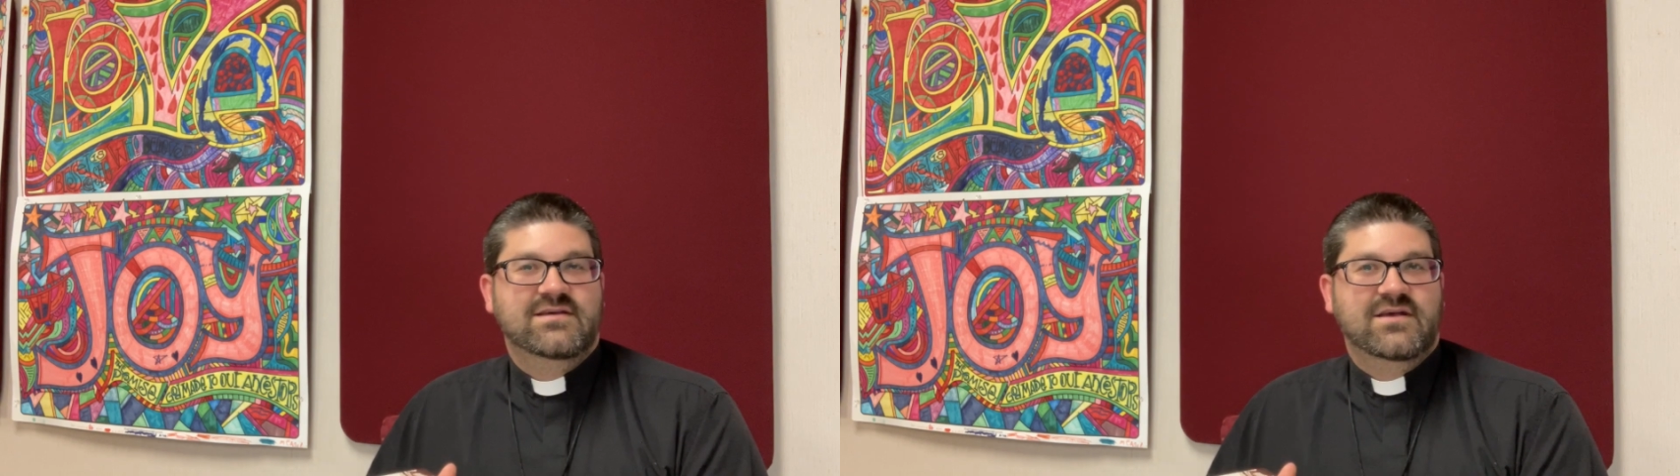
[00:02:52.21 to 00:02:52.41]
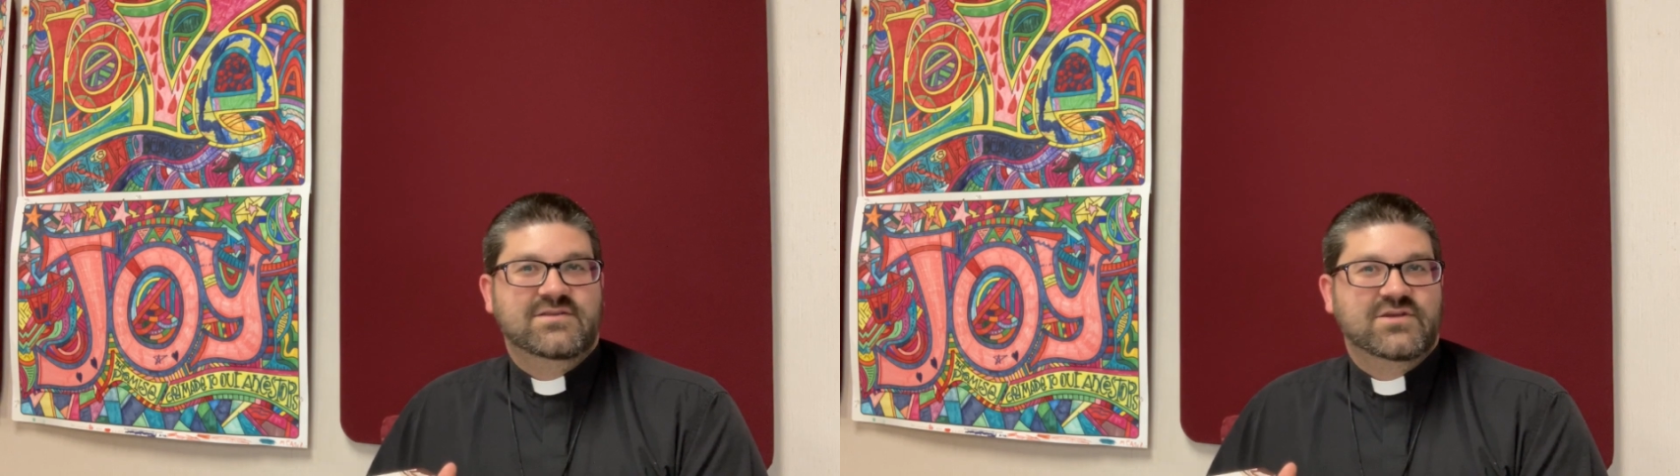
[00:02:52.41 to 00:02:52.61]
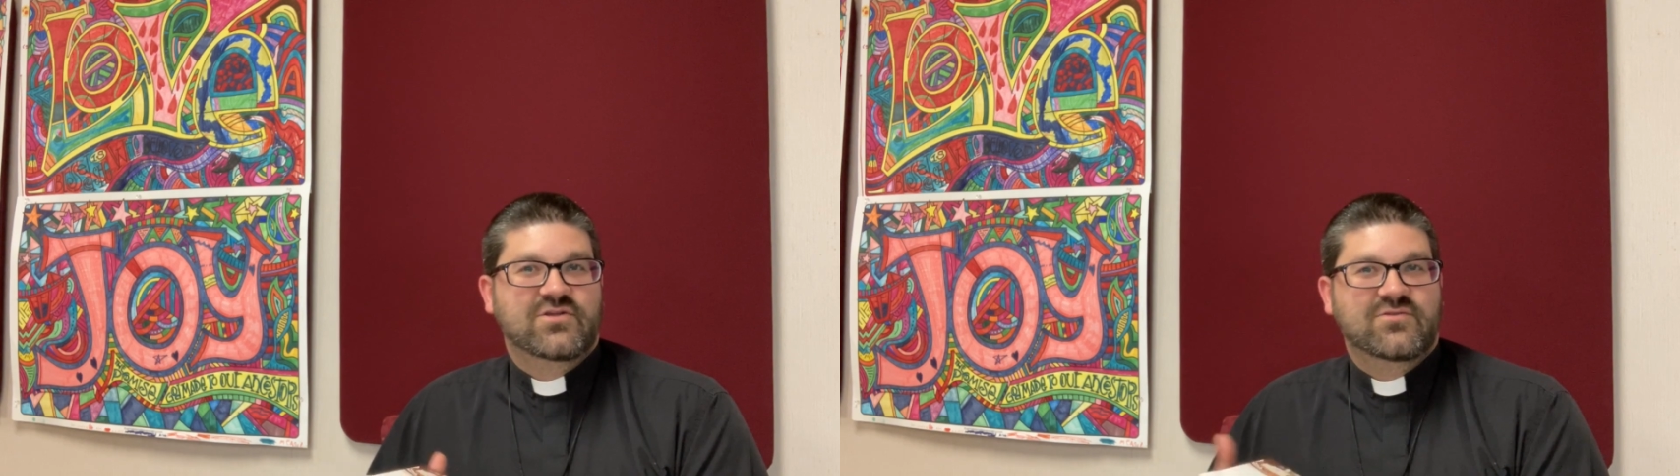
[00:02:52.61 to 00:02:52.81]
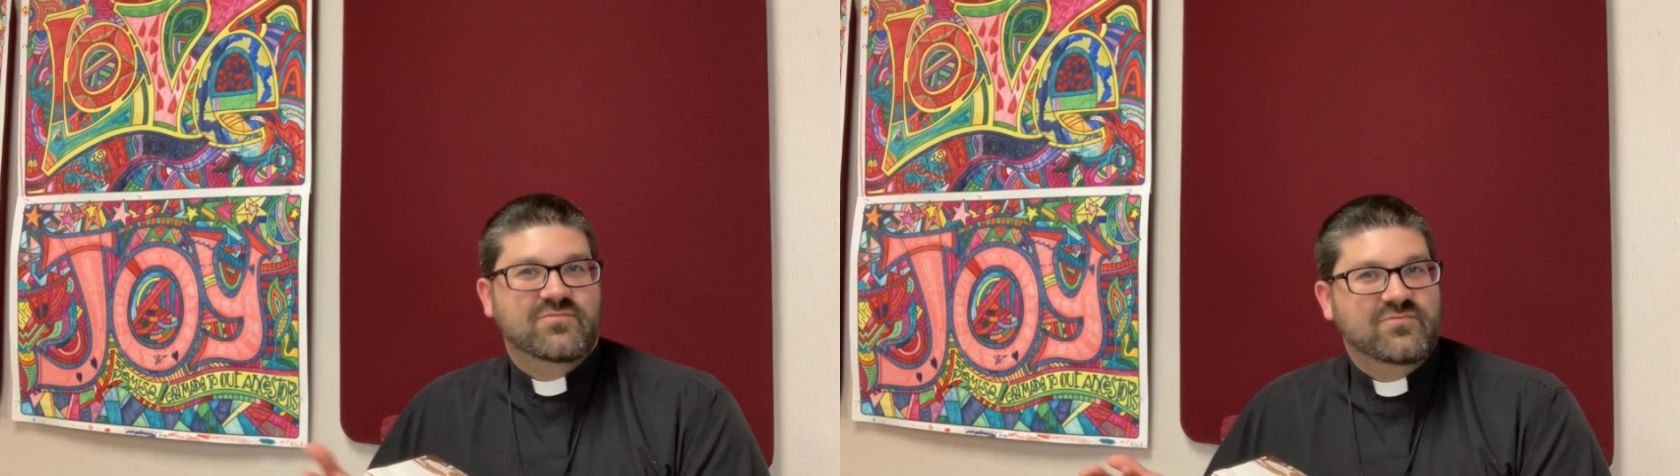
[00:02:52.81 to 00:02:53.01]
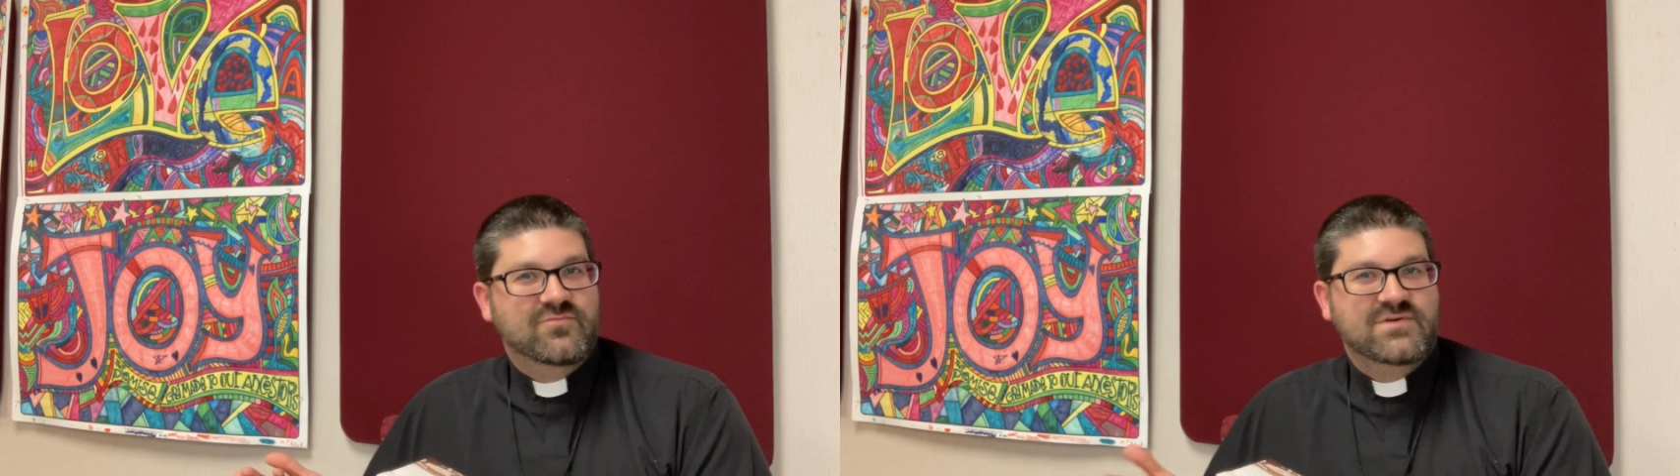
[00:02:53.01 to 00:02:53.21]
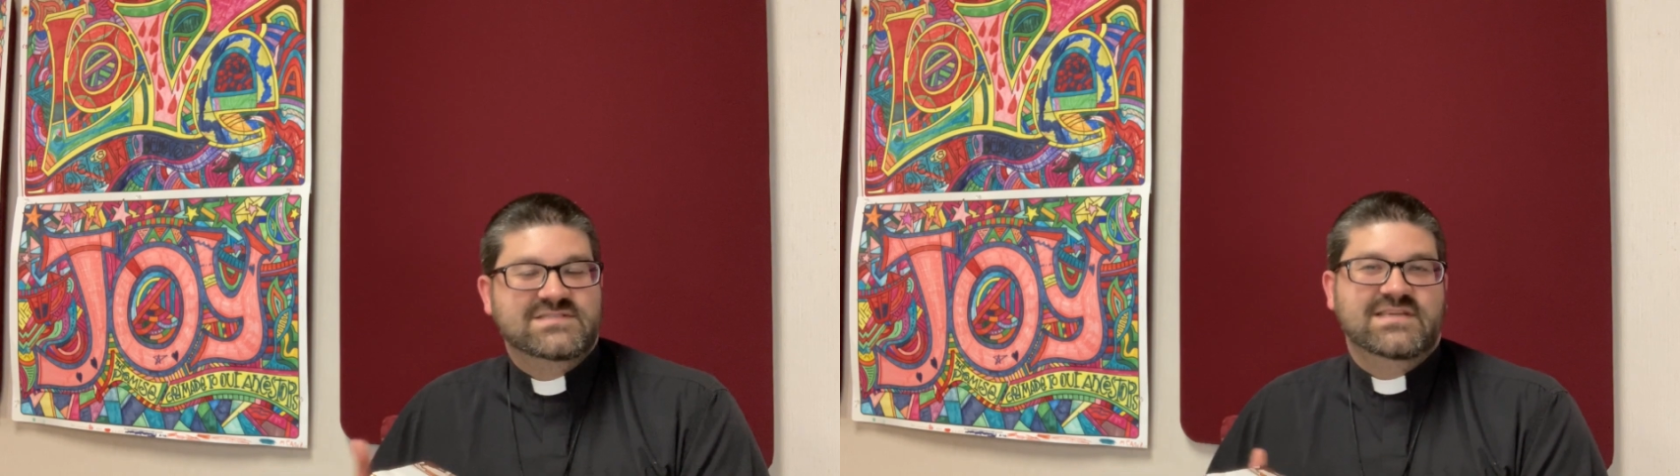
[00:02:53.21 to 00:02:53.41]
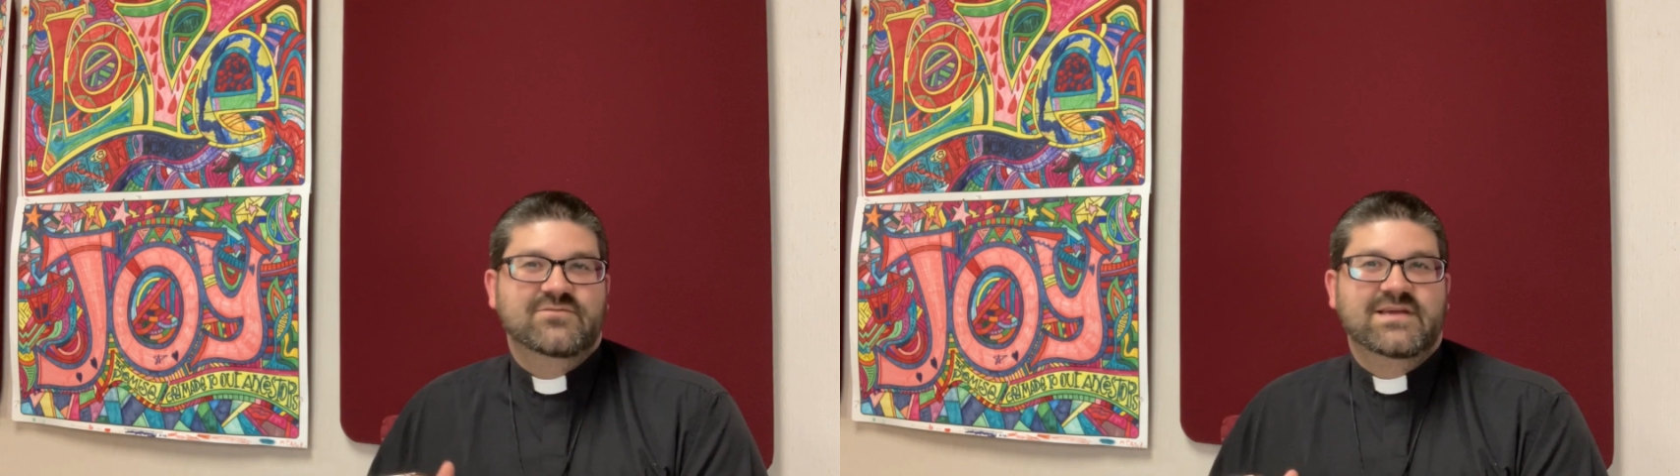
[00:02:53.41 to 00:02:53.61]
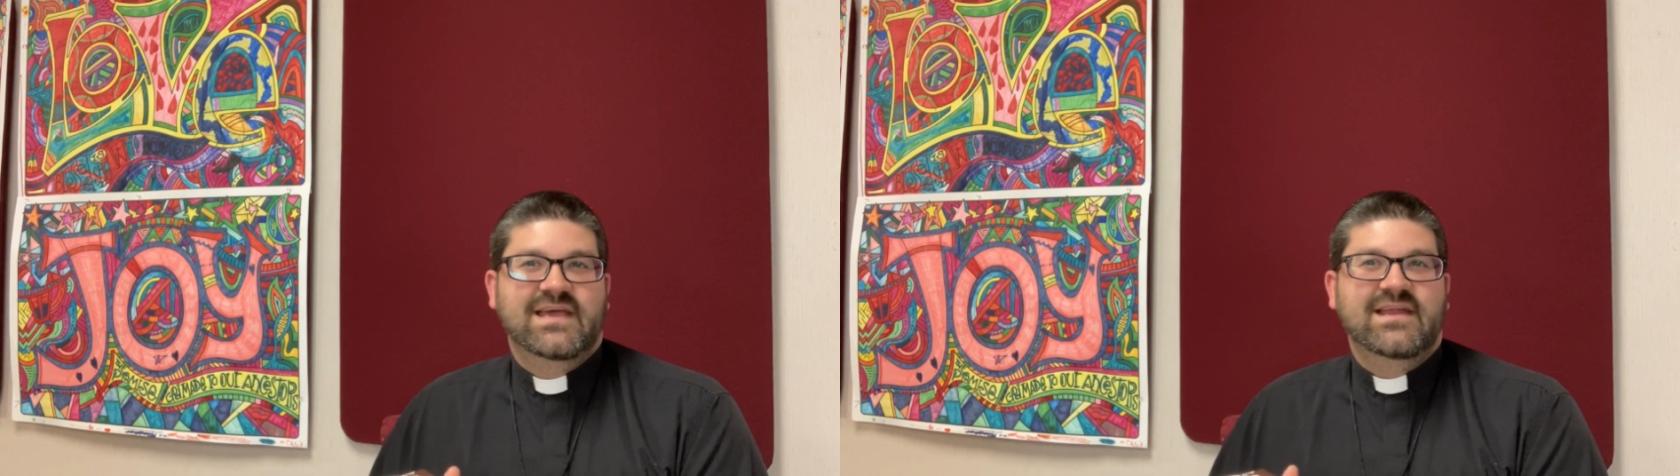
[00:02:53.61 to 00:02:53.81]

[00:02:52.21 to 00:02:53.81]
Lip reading: Until we see you again,